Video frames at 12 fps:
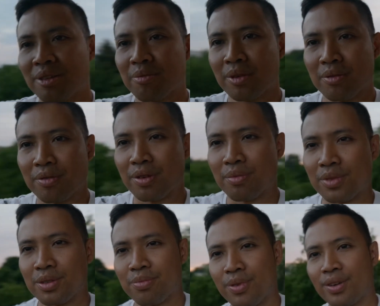Maybe from
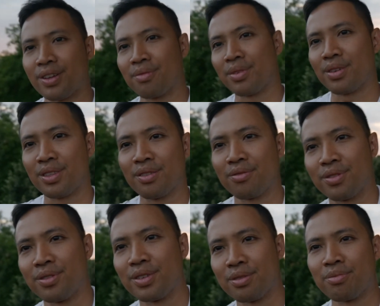this point, because the
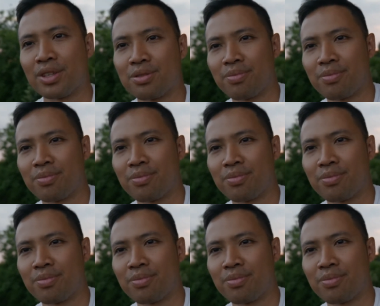view is much